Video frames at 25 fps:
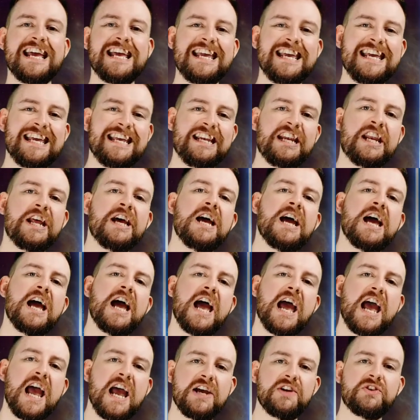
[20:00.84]
in
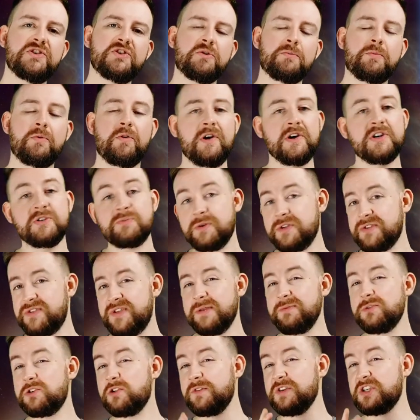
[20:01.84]
Enterprise, but it
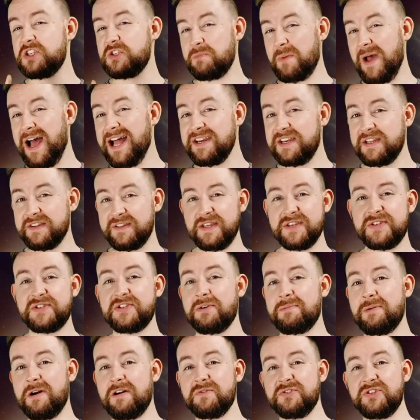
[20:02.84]
seems to have expanded this
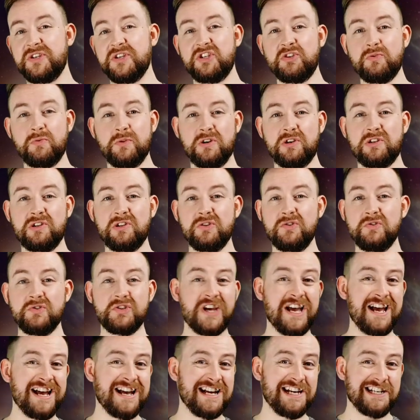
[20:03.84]
time, obviously, to
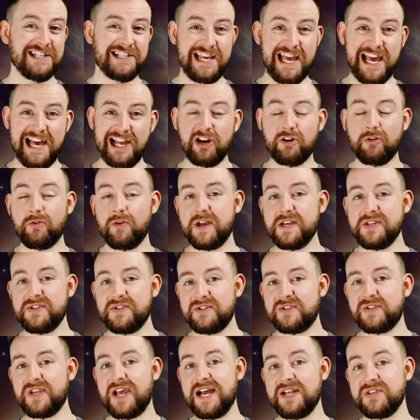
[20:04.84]
include
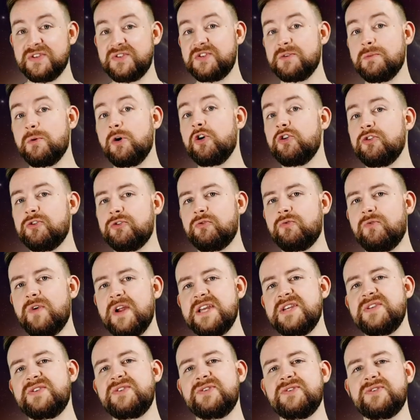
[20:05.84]
Tellarites and some other
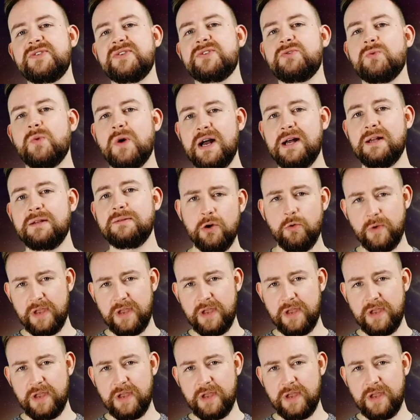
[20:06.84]
races as well.